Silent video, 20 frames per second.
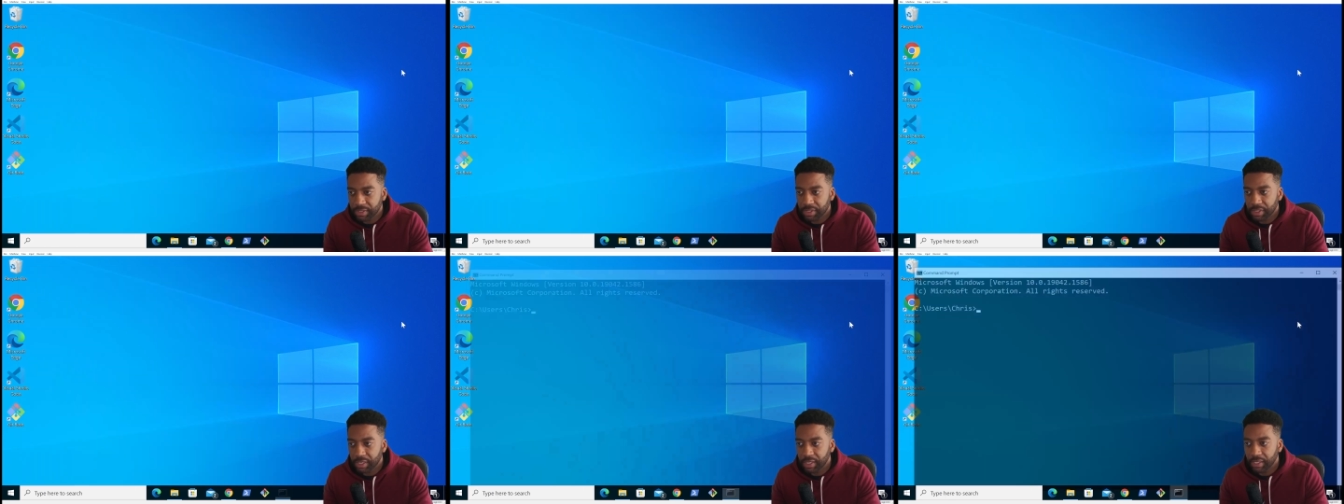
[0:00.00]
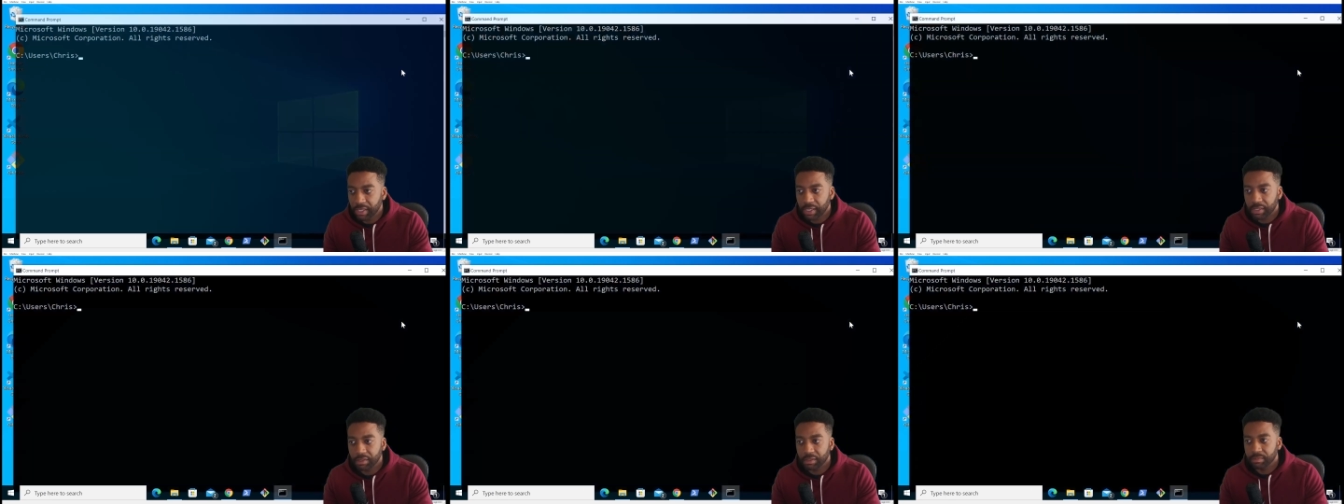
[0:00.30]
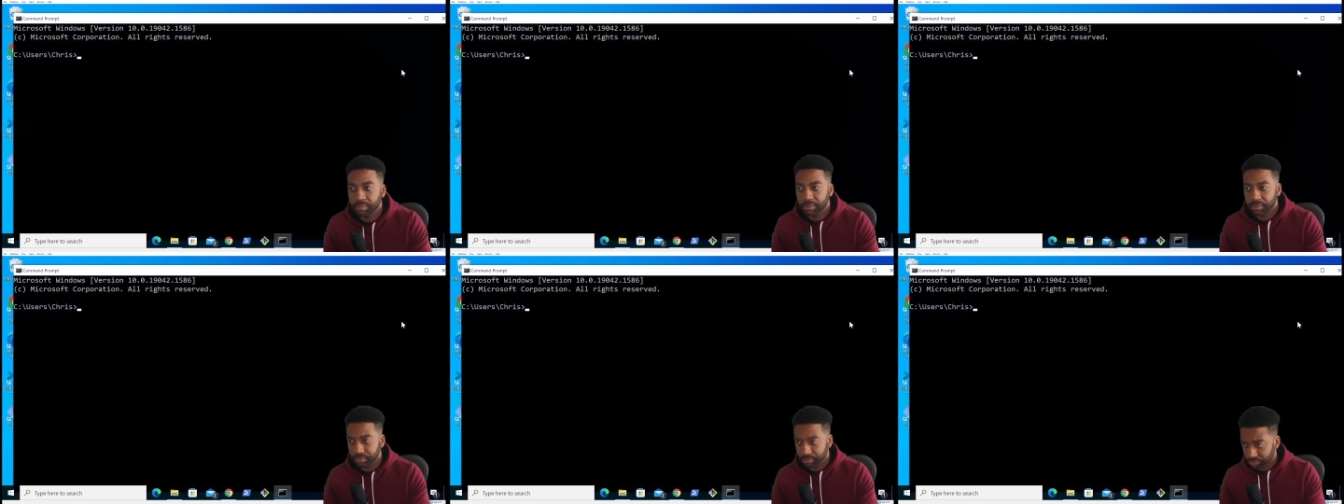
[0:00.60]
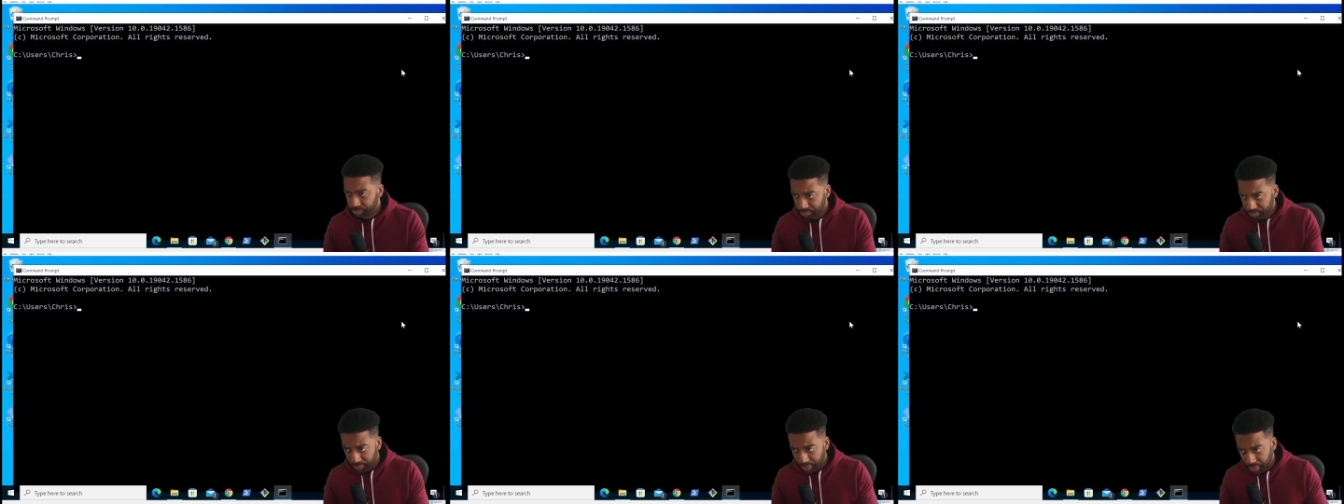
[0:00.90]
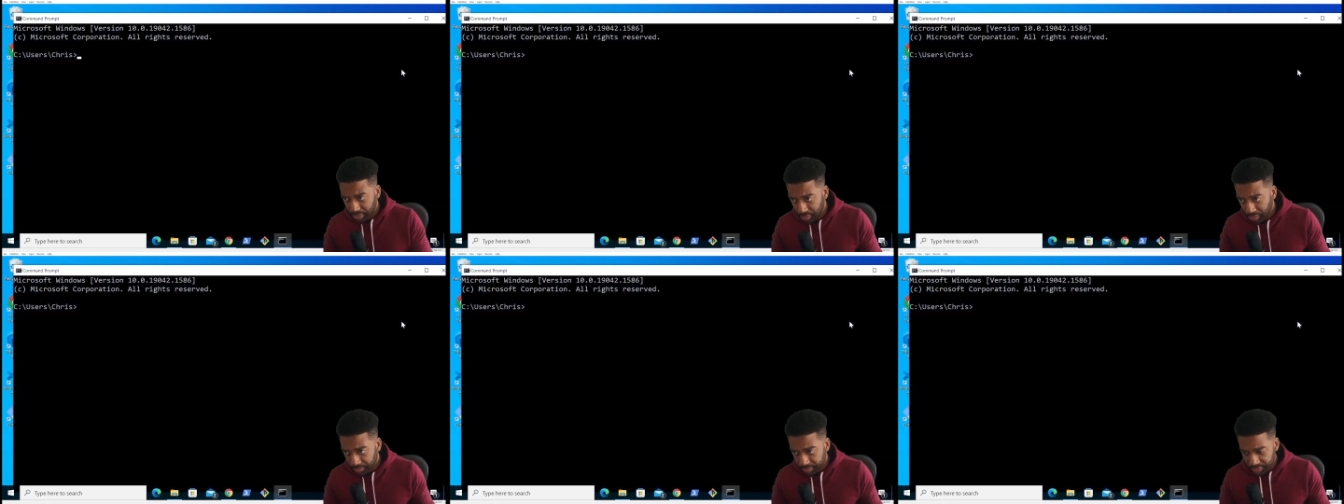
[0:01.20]
already had it open. And
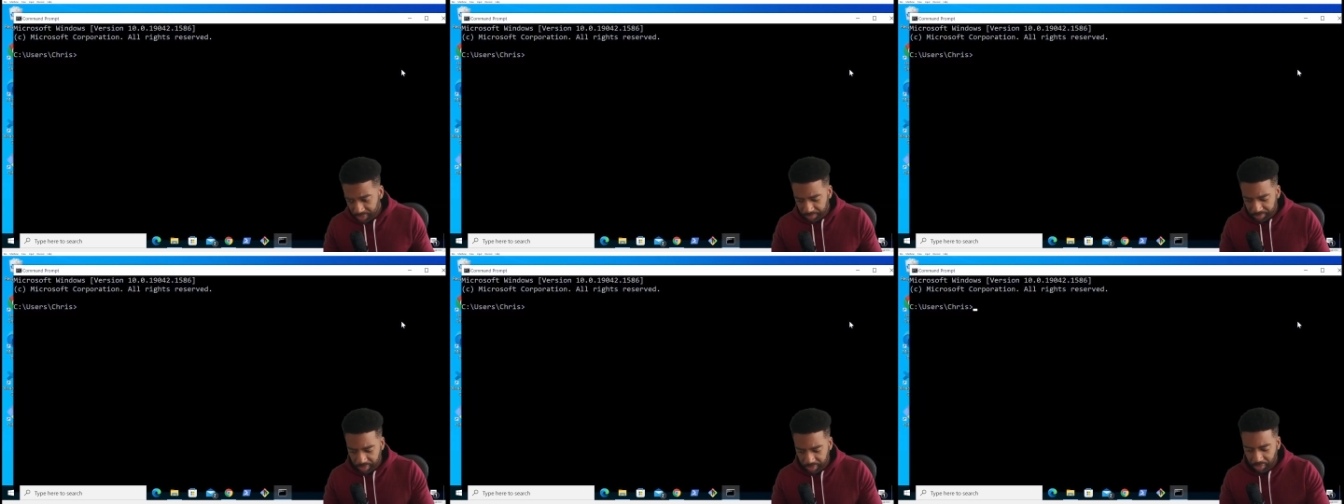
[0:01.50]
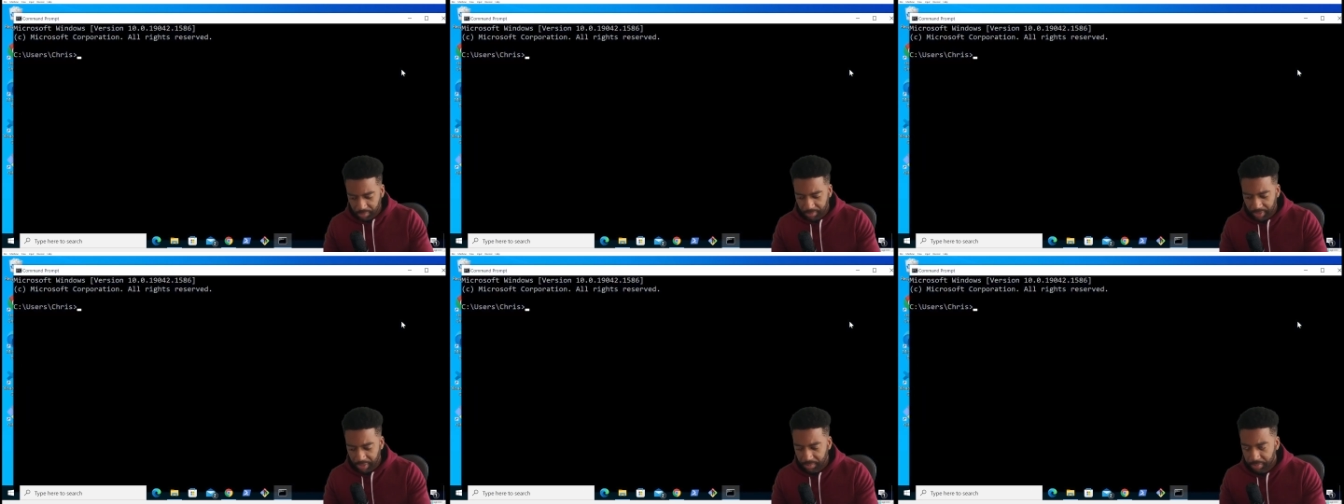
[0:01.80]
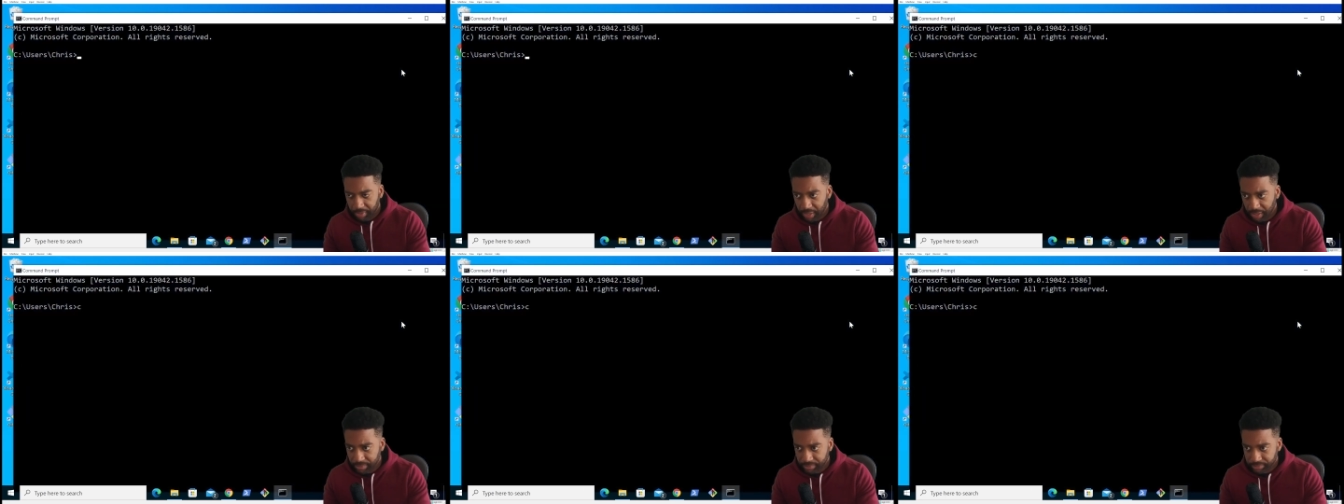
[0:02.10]
it opens up your command prompt.